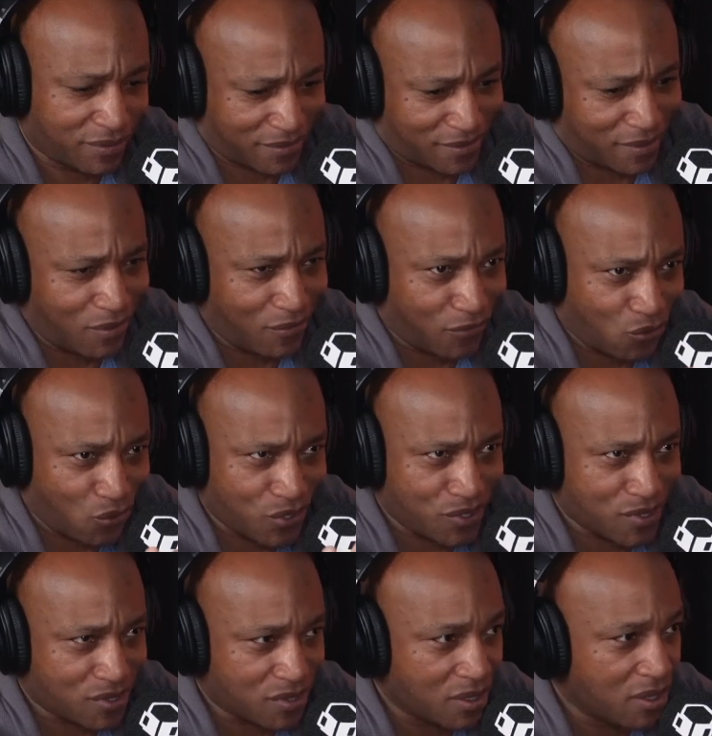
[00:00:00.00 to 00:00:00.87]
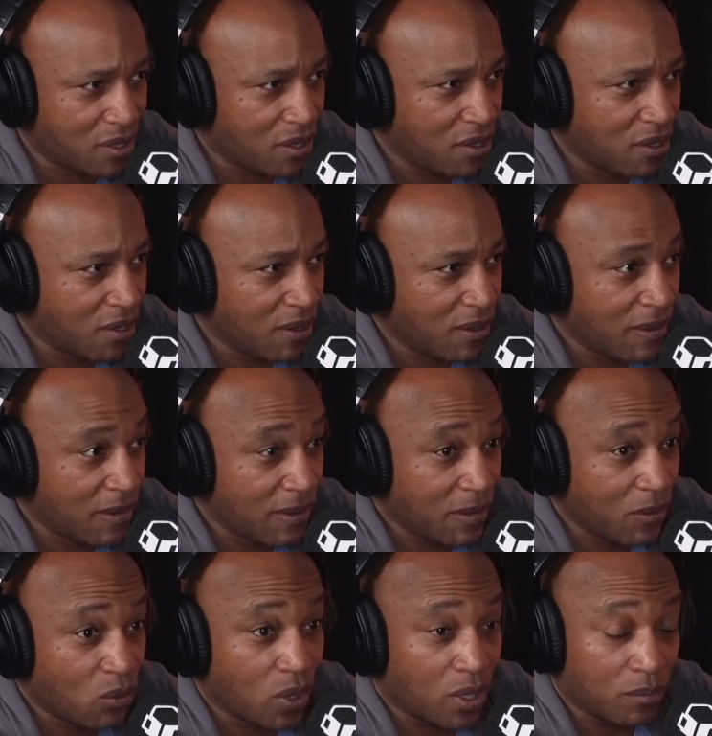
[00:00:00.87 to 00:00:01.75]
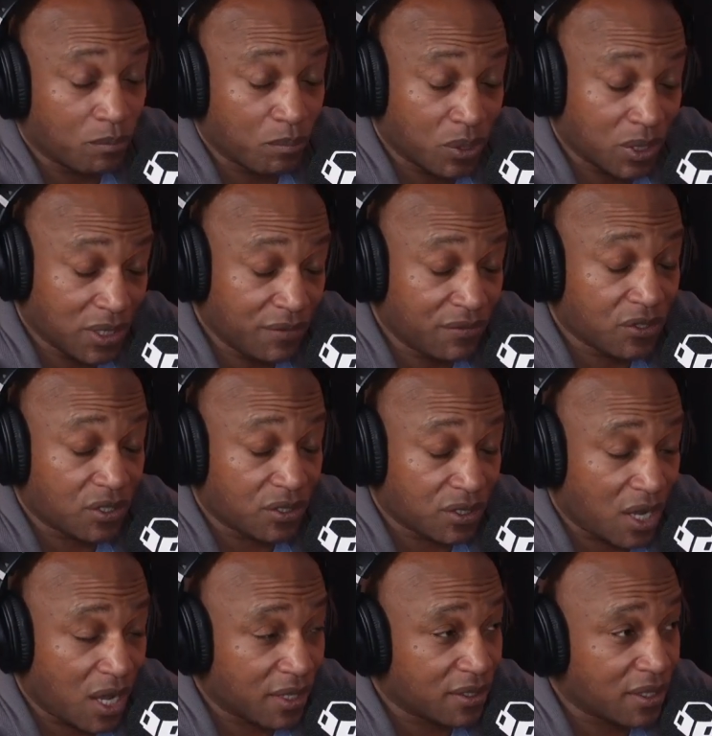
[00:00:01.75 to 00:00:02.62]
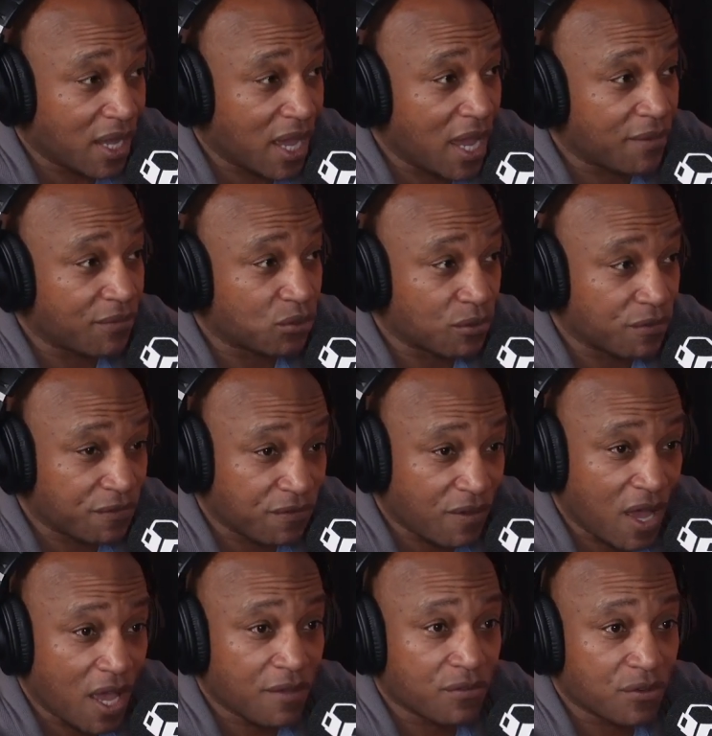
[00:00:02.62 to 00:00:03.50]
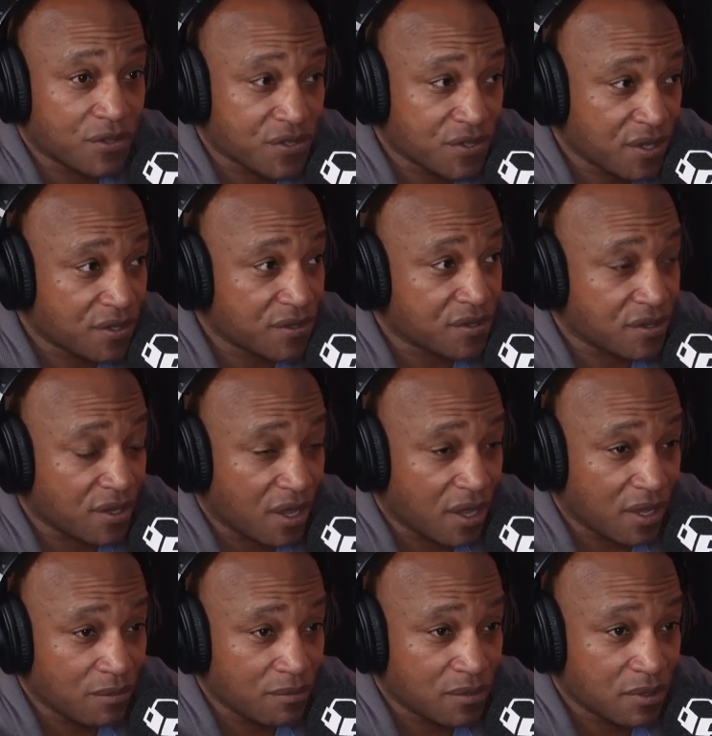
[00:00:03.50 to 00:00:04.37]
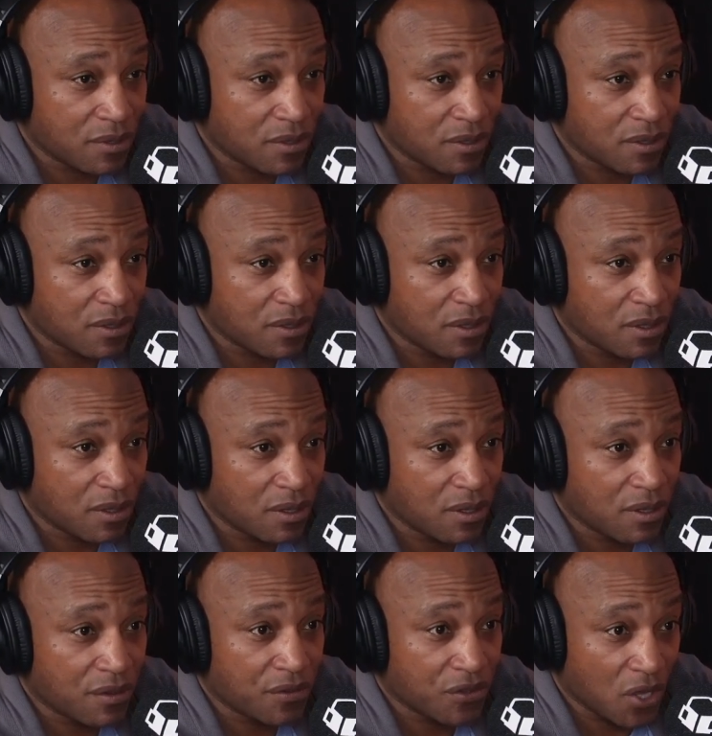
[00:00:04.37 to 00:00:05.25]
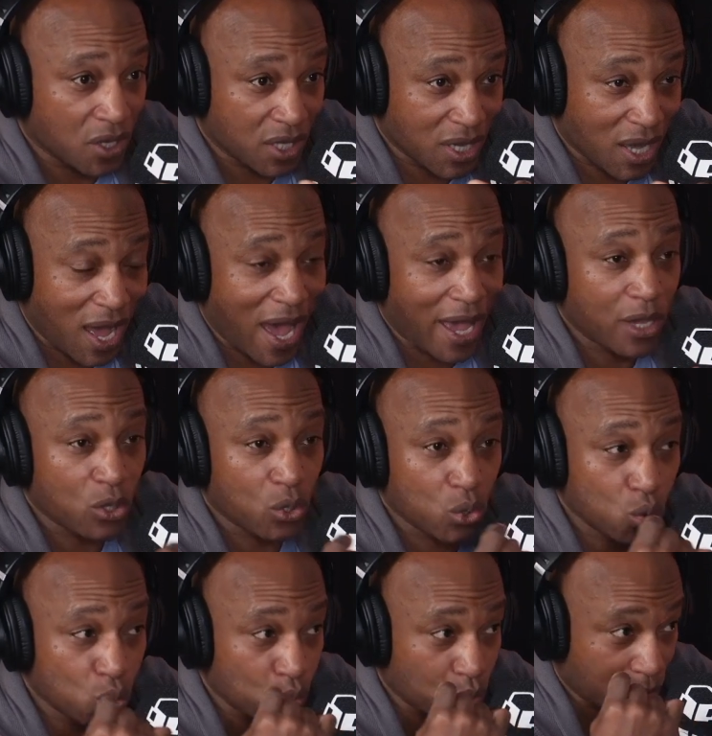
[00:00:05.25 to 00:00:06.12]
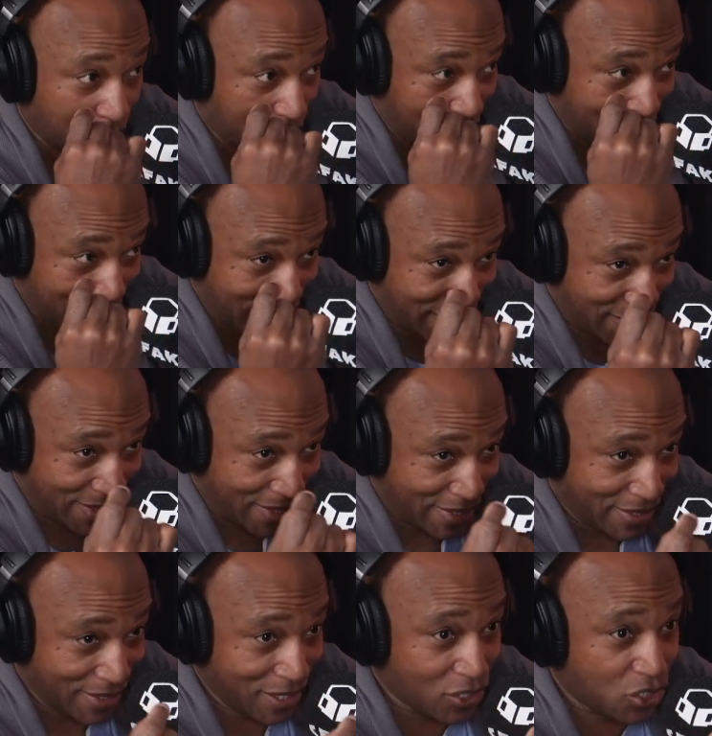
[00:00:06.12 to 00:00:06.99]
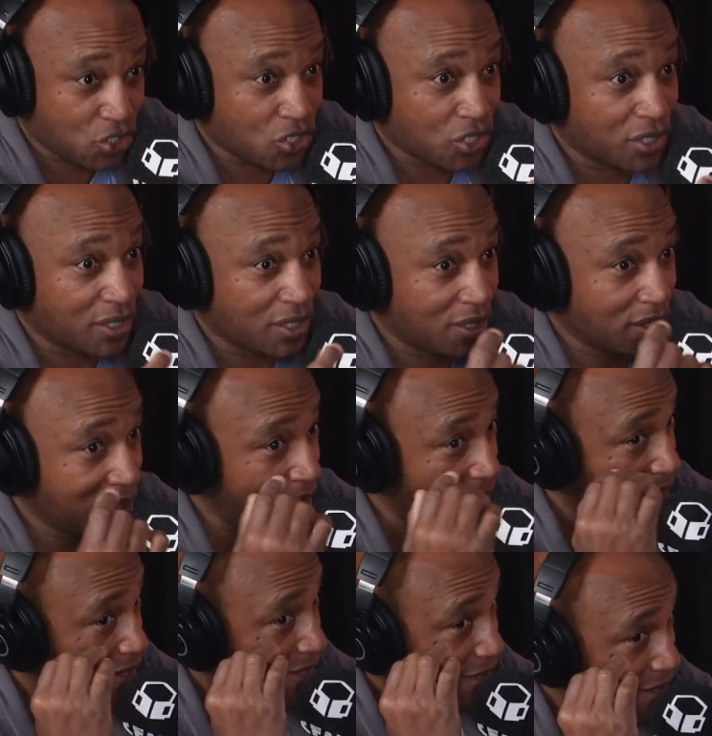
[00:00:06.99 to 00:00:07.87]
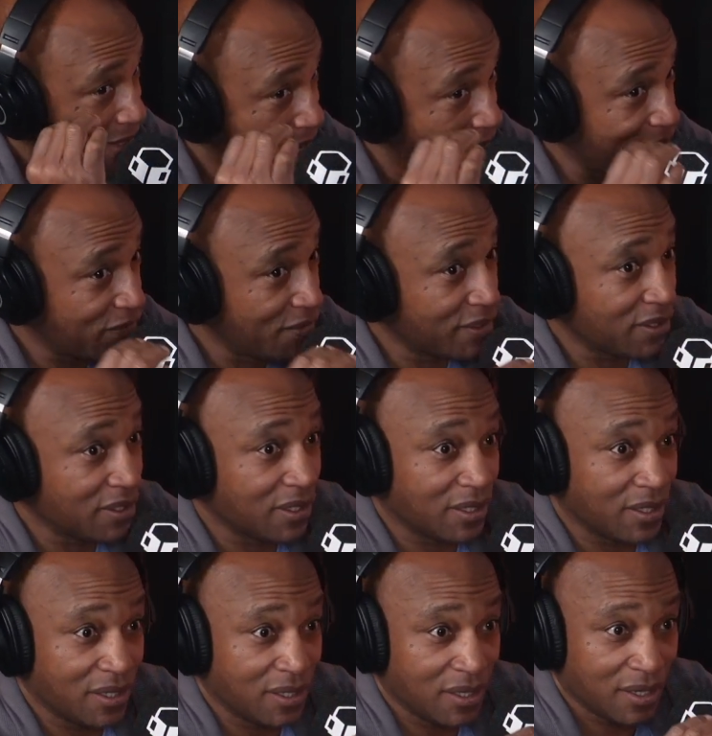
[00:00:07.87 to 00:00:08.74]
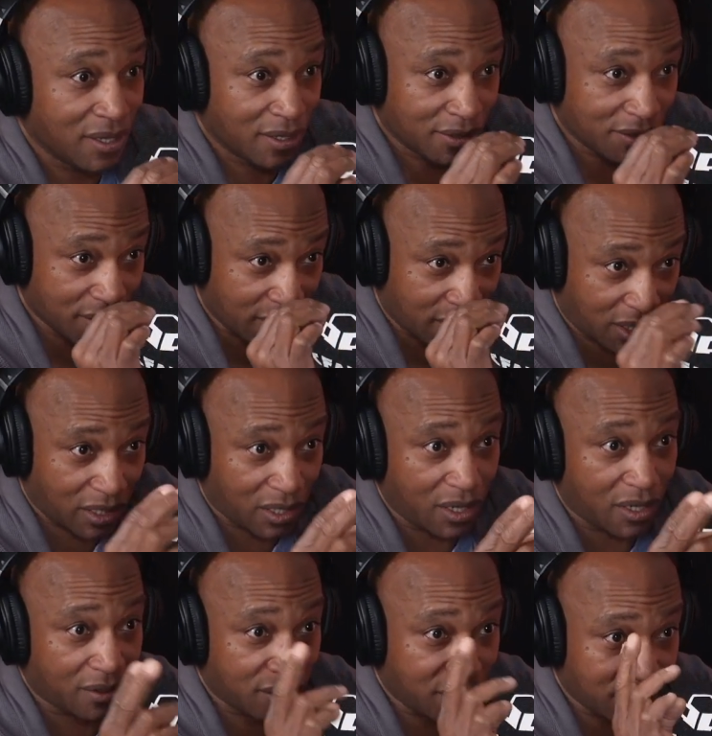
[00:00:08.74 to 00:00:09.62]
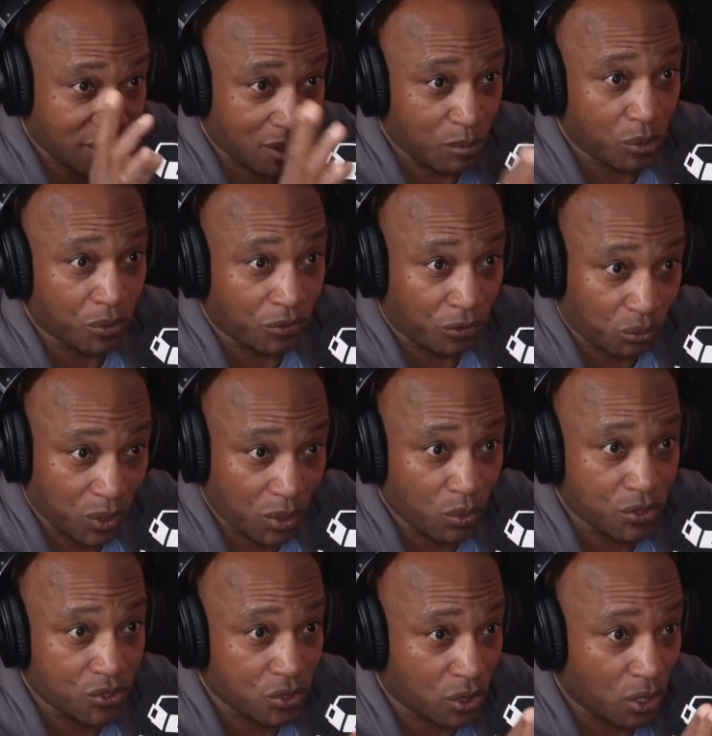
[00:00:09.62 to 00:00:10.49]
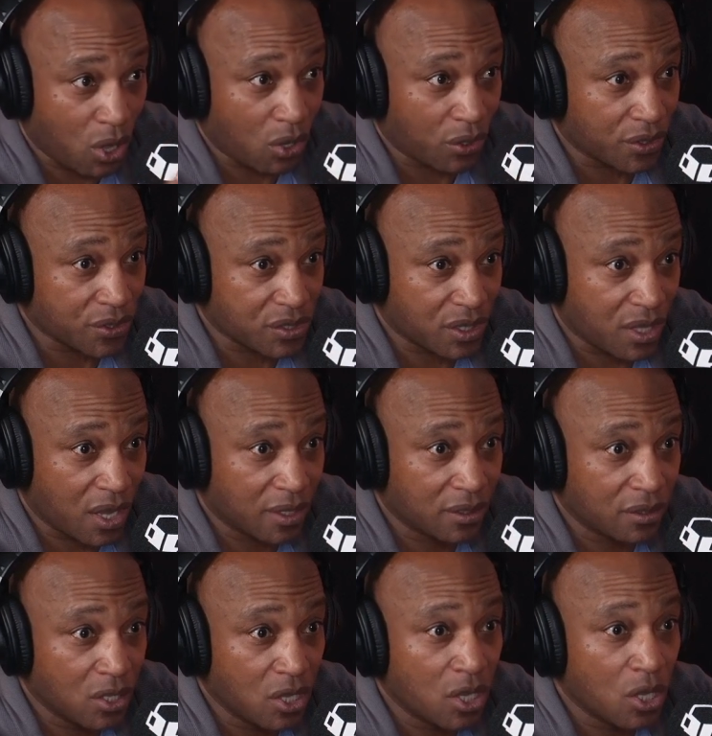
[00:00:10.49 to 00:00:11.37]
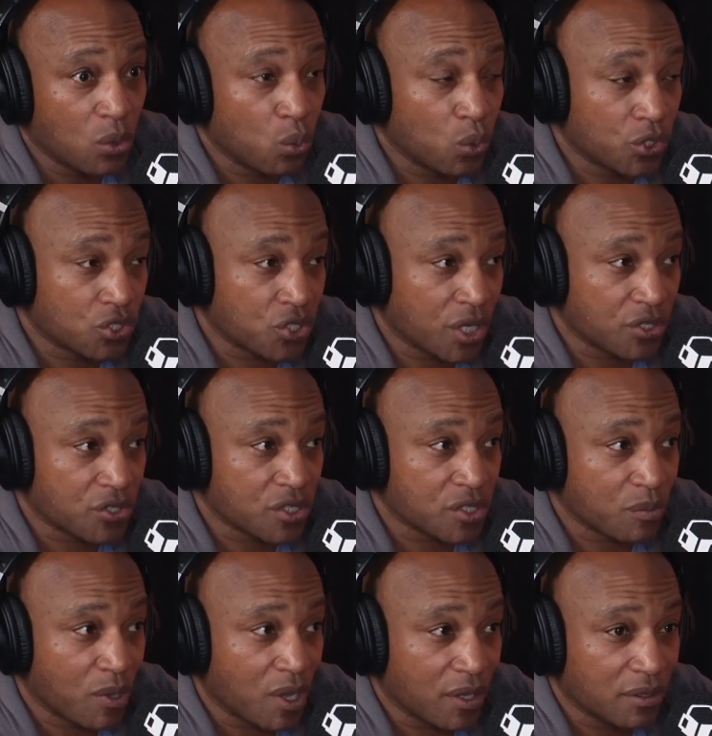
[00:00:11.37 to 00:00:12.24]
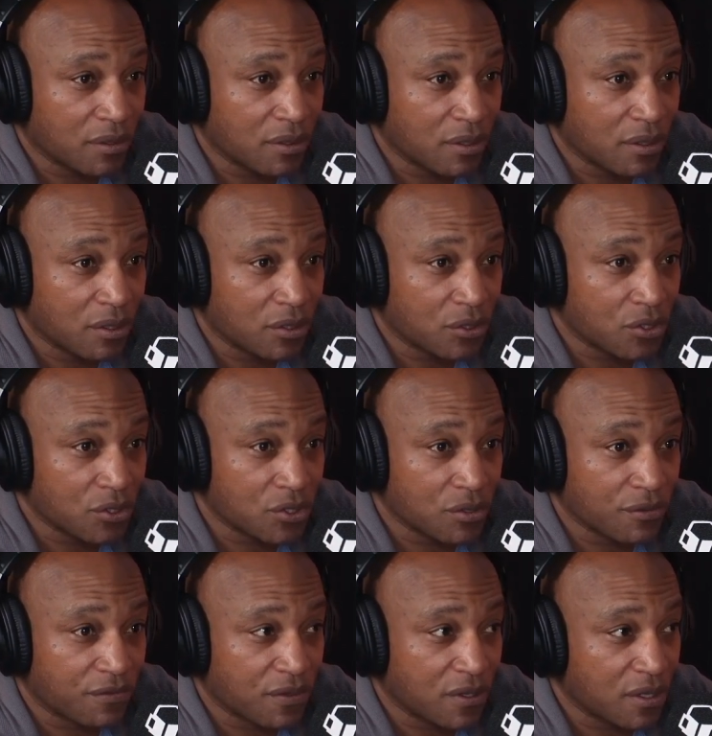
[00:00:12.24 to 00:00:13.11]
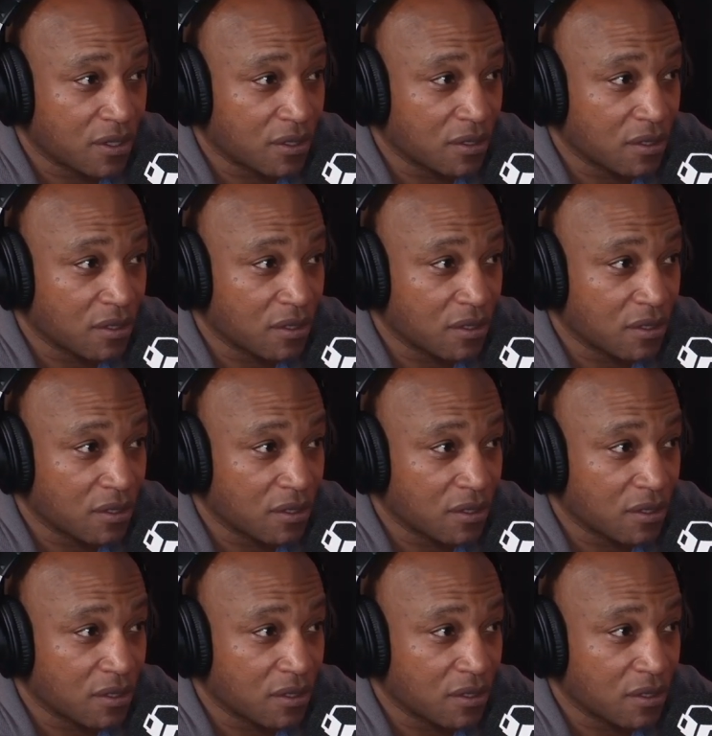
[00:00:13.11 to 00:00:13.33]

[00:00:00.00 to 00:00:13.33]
No, of course it's... Well, believe it or not, after 5 or 6 times, the guy who initially definitely declared that number 3 was the longest line would change his mind just to fit in.